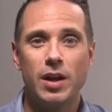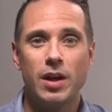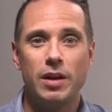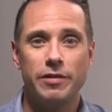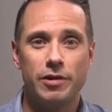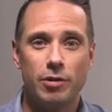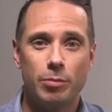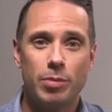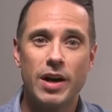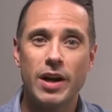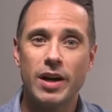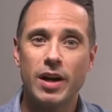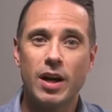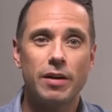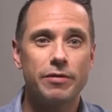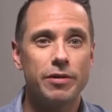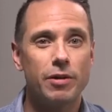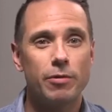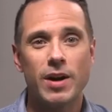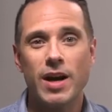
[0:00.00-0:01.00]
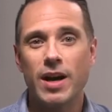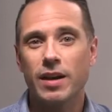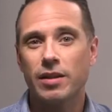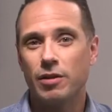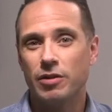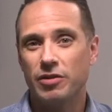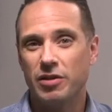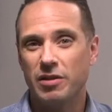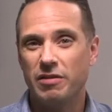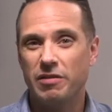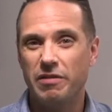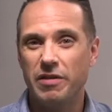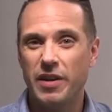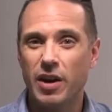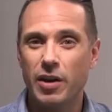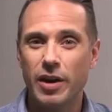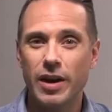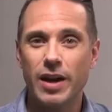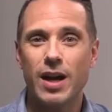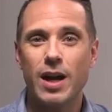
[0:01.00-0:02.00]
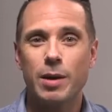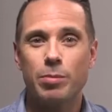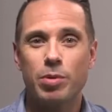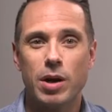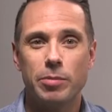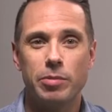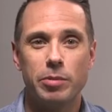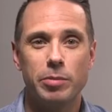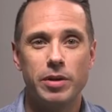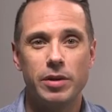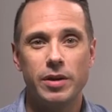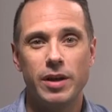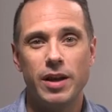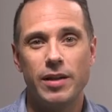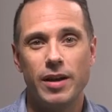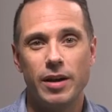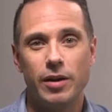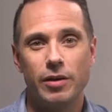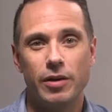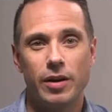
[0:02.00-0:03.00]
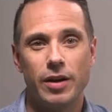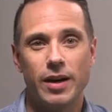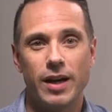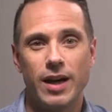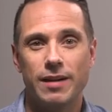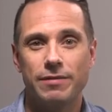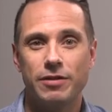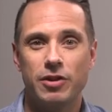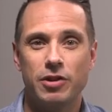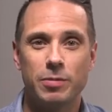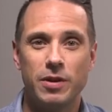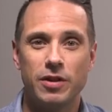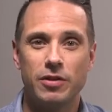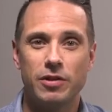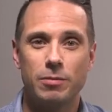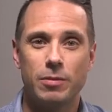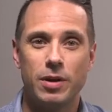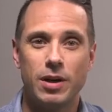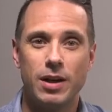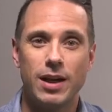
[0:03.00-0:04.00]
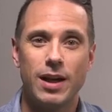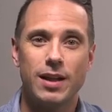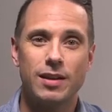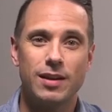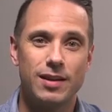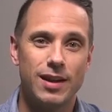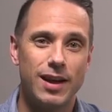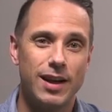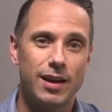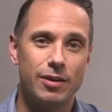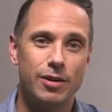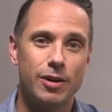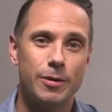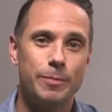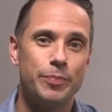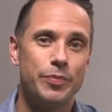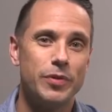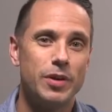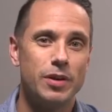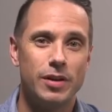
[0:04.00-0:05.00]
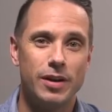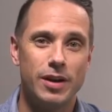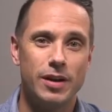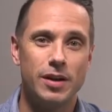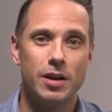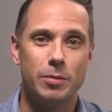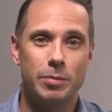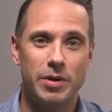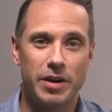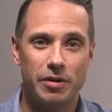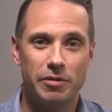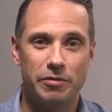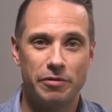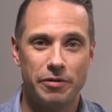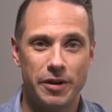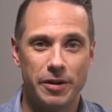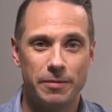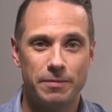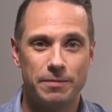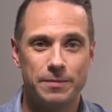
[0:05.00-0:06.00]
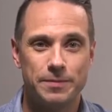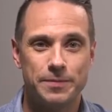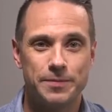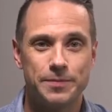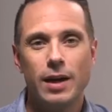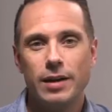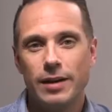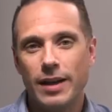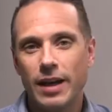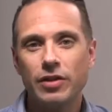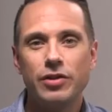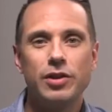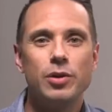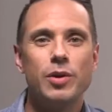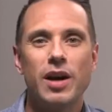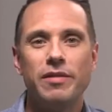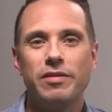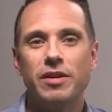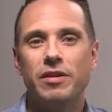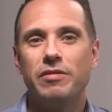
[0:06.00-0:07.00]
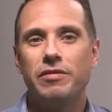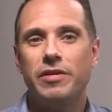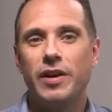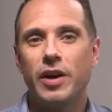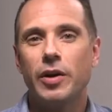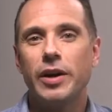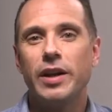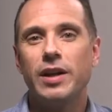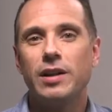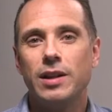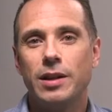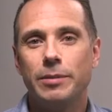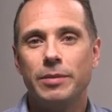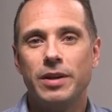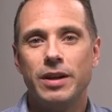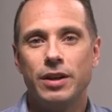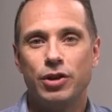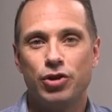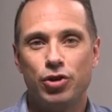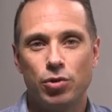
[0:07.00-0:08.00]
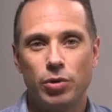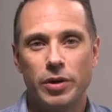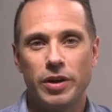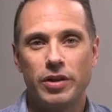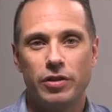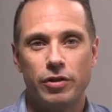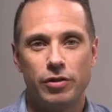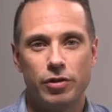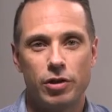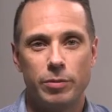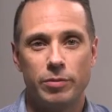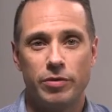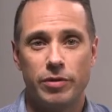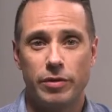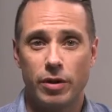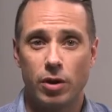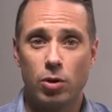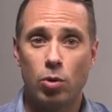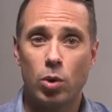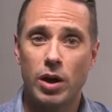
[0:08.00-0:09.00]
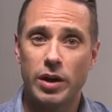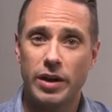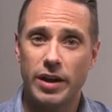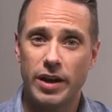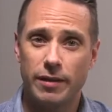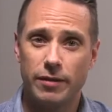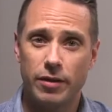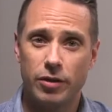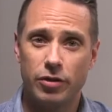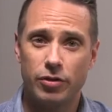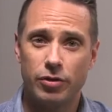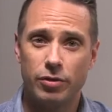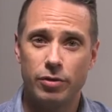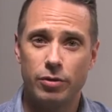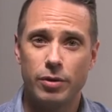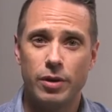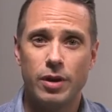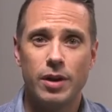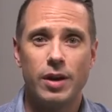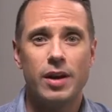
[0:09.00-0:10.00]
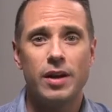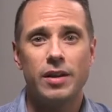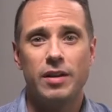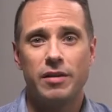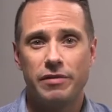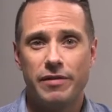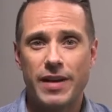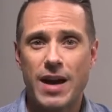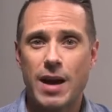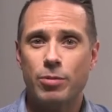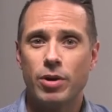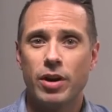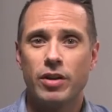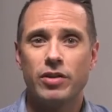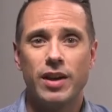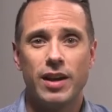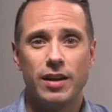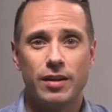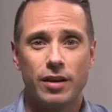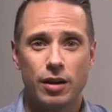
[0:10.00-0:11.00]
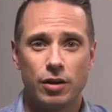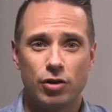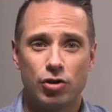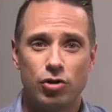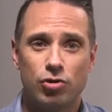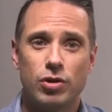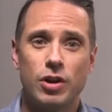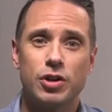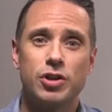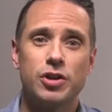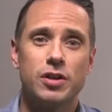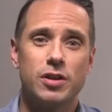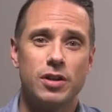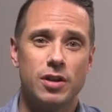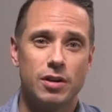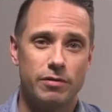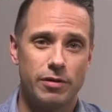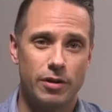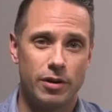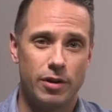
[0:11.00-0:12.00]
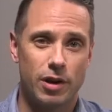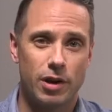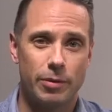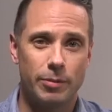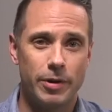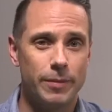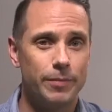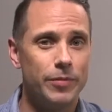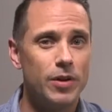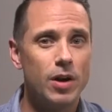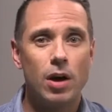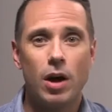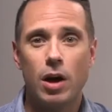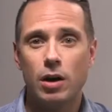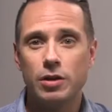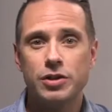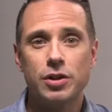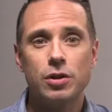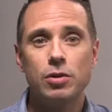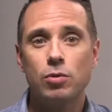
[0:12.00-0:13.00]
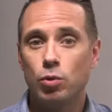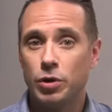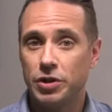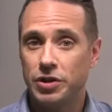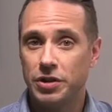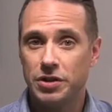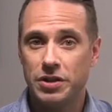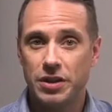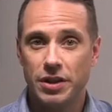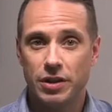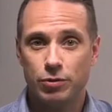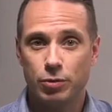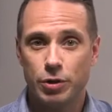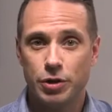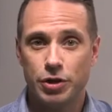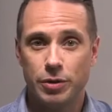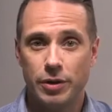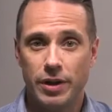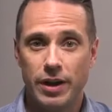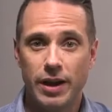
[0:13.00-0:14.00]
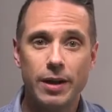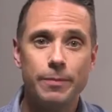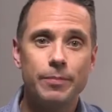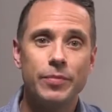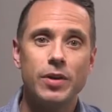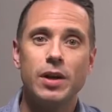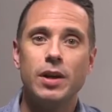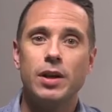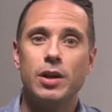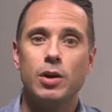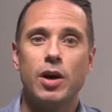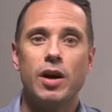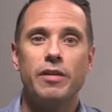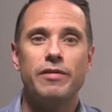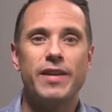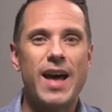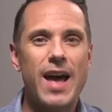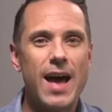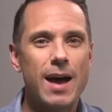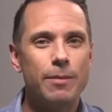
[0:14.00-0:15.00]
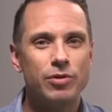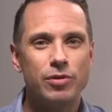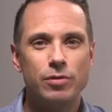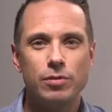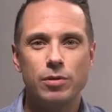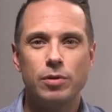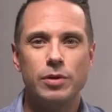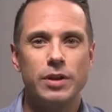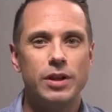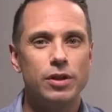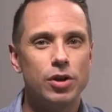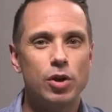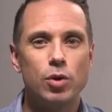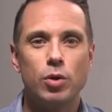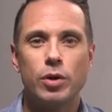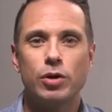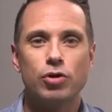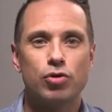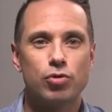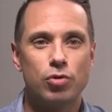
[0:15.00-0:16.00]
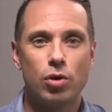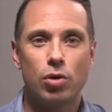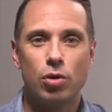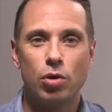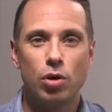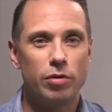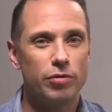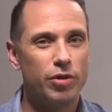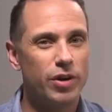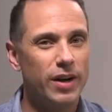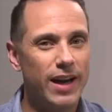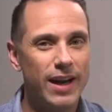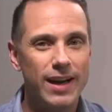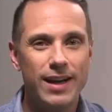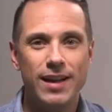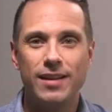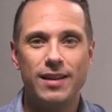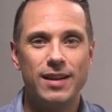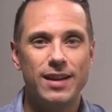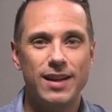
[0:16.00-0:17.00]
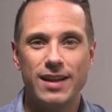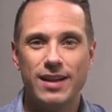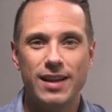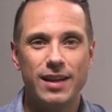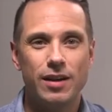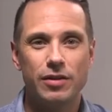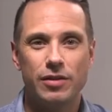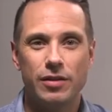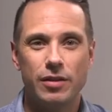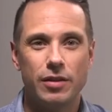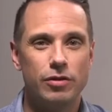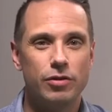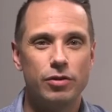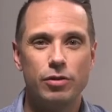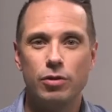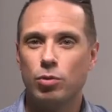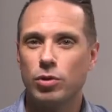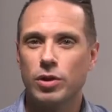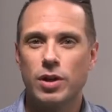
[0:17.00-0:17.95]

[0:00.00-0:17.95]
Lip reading: If you're buying off the rack, there's a very high probability that you're going to have to spend some money at the tailor to get a better fit. Next, you have a very limited choice in terms of the quality of the suit, the fabrics, and the construction of the garment. Also, what you see is what you get. You have absolutely no control over any of the details of the suit. We're